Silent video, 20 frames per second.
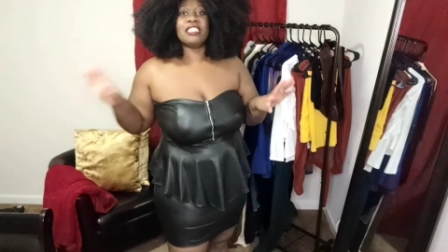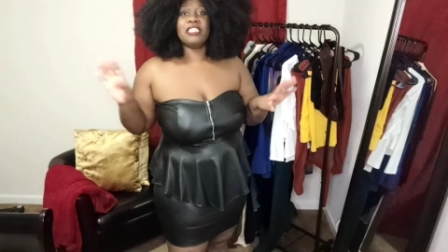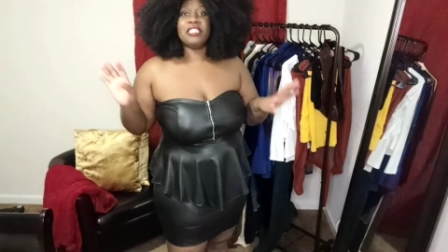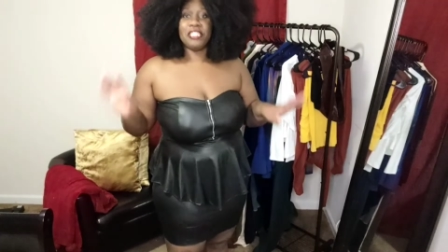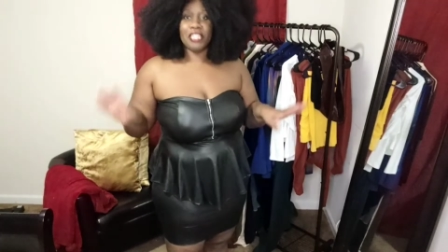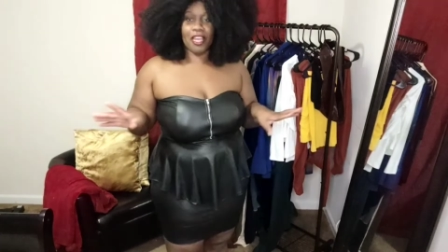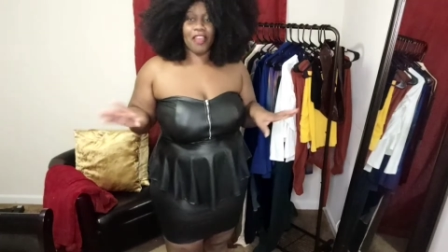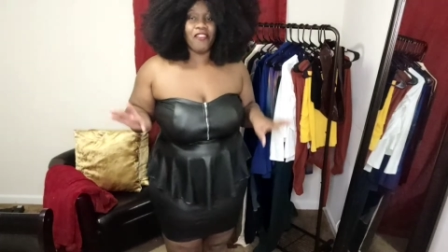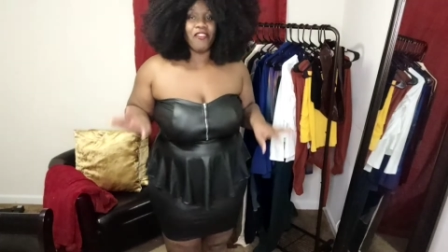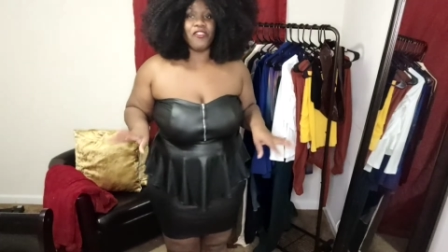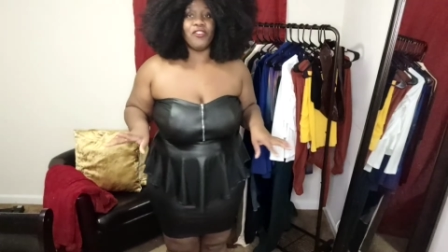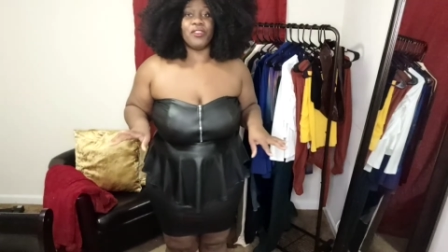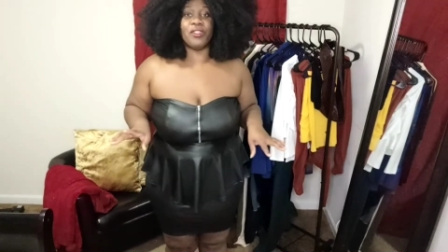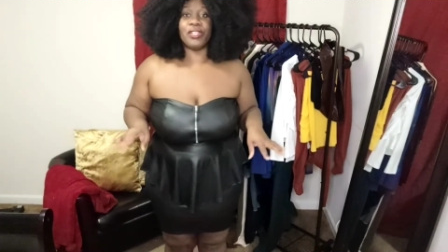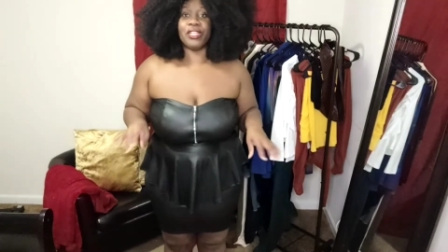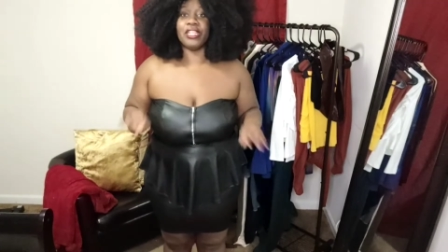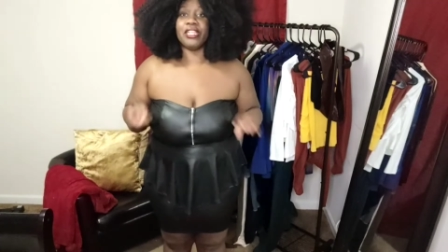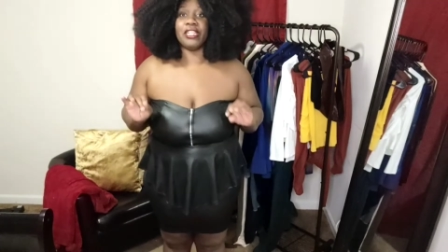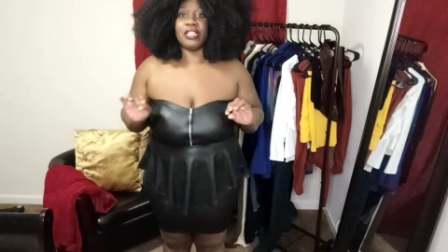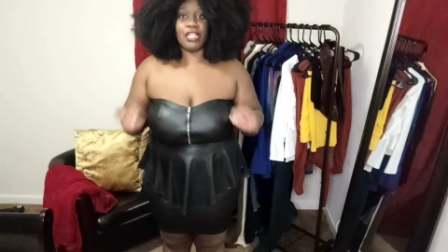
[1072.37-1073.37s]

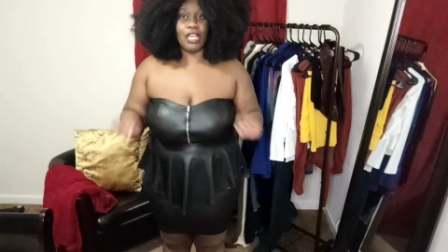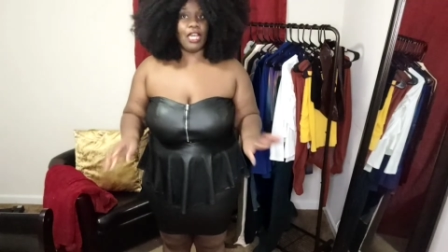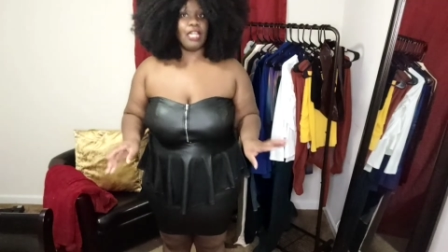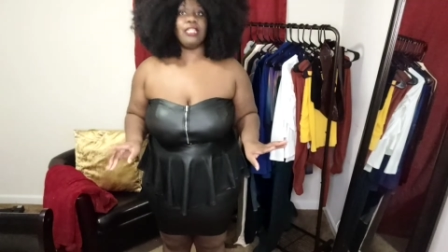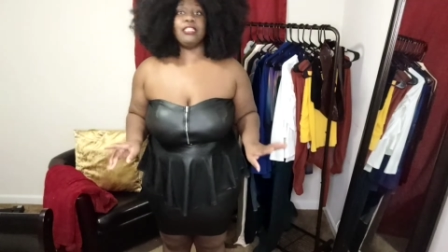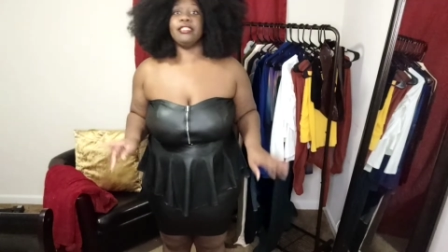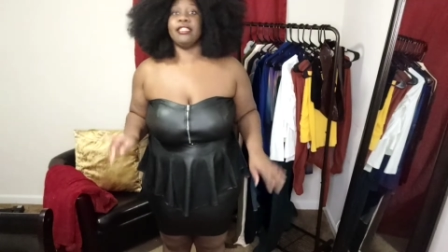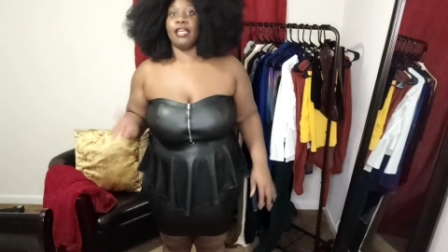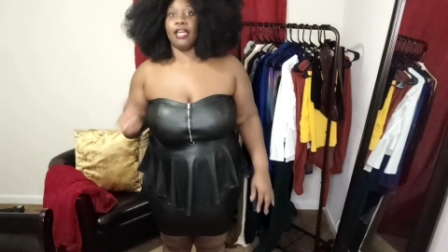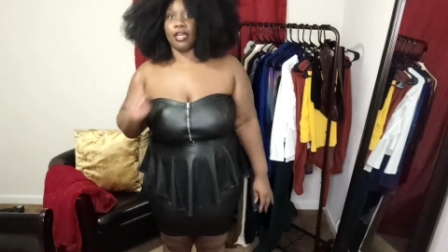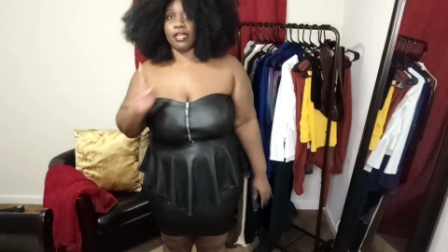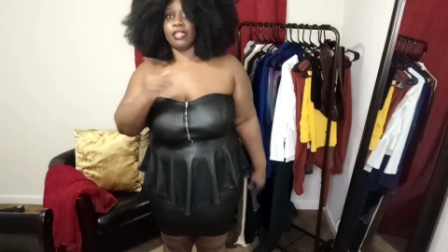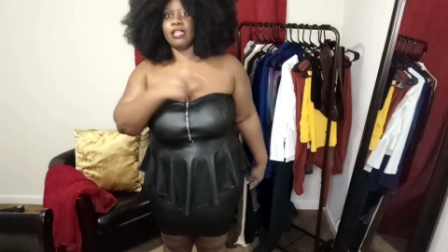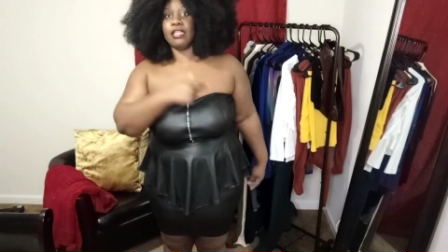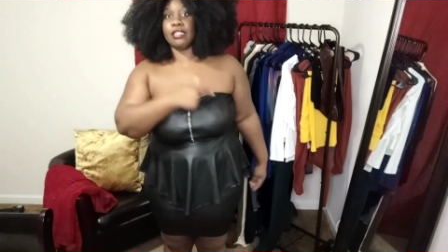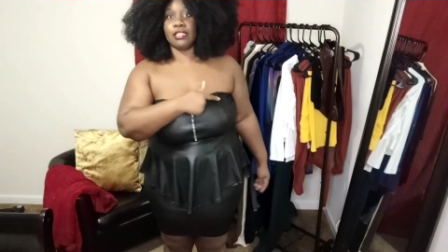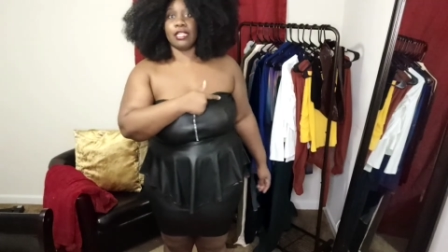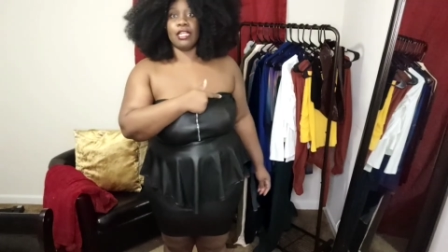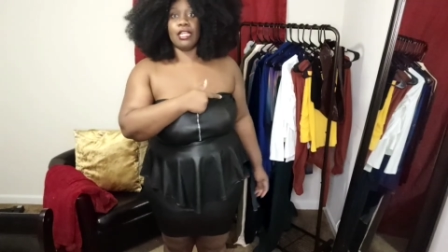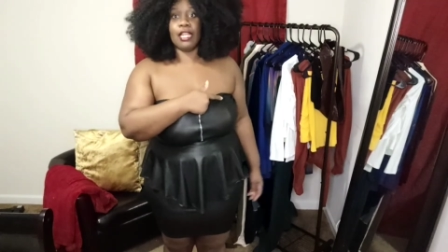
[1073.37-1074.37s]
definitely not as loud
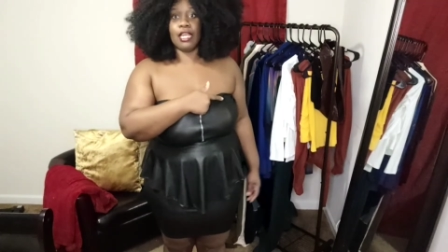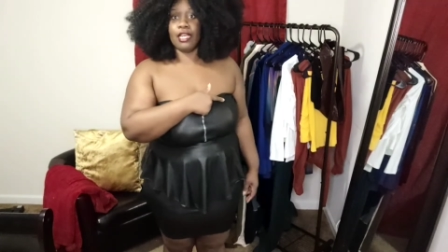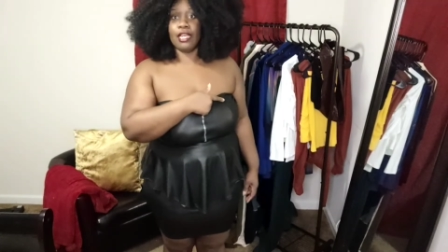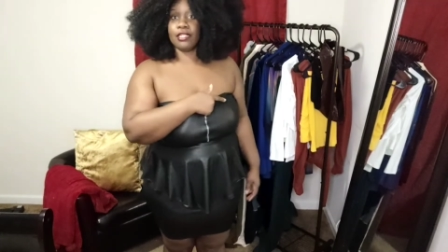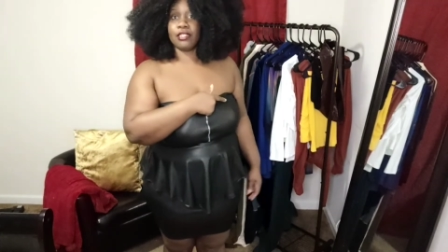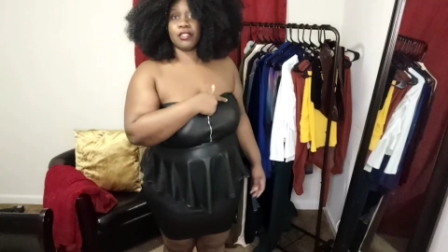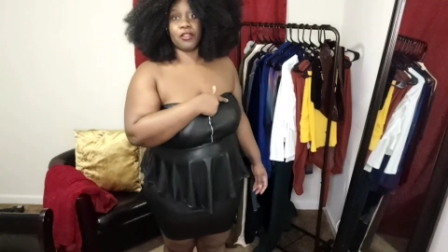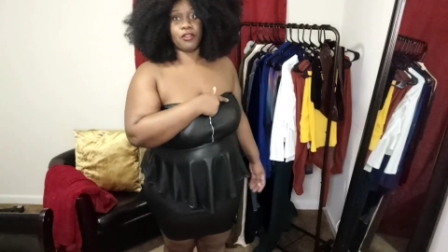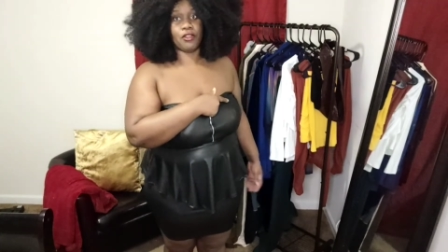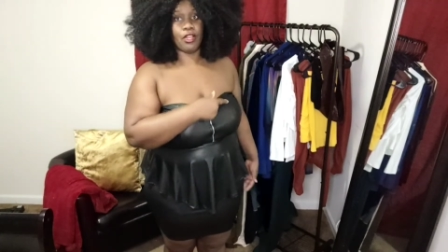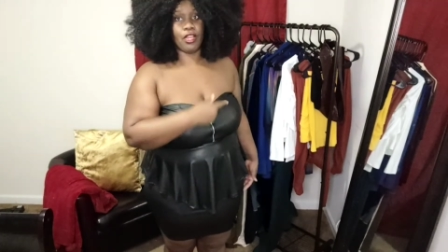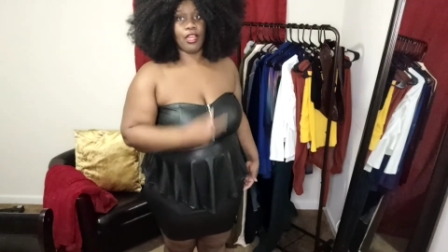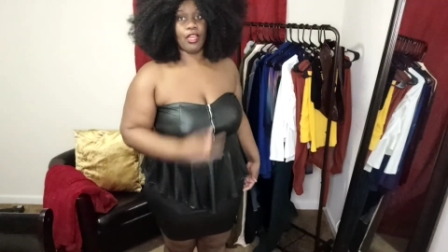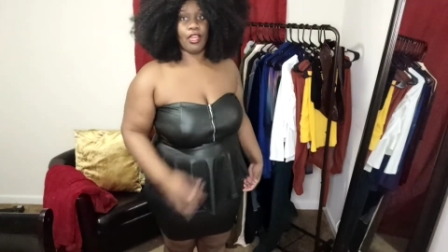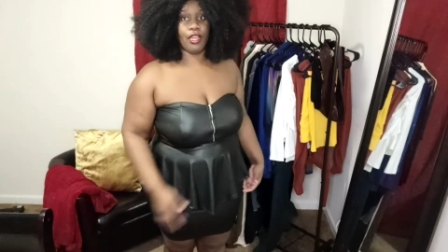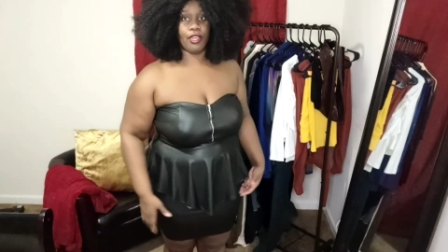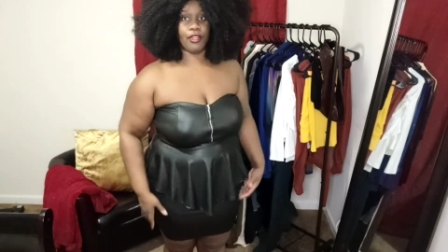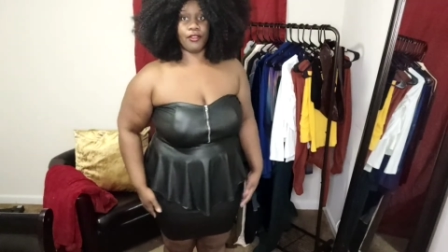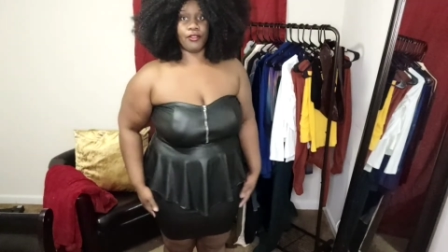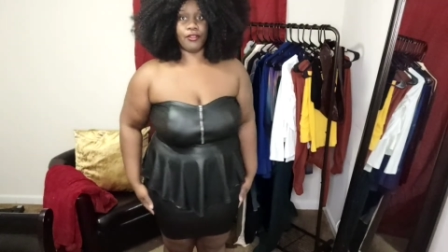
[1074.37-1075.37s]
as that last skirt I
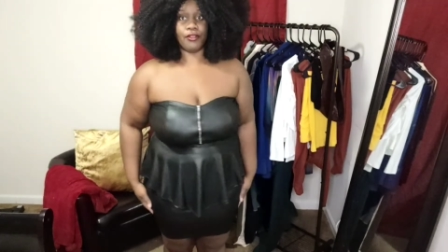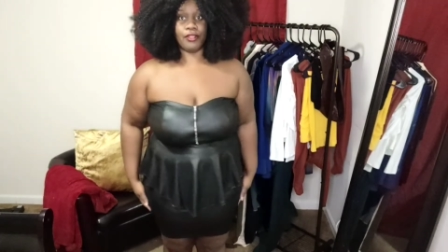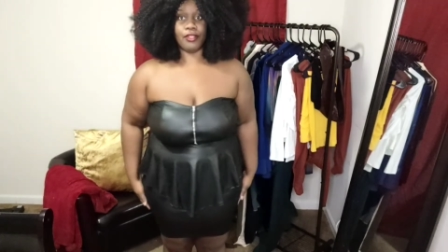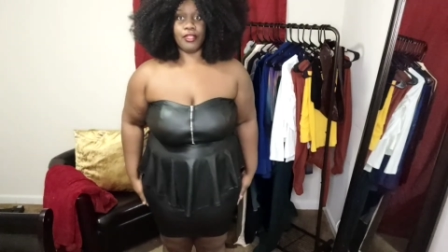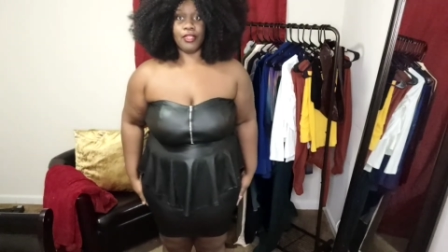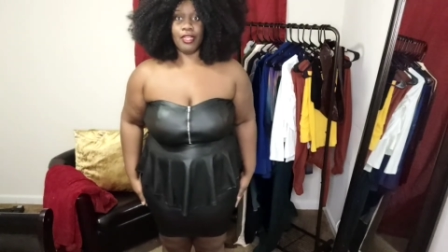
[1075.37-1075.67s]
had on.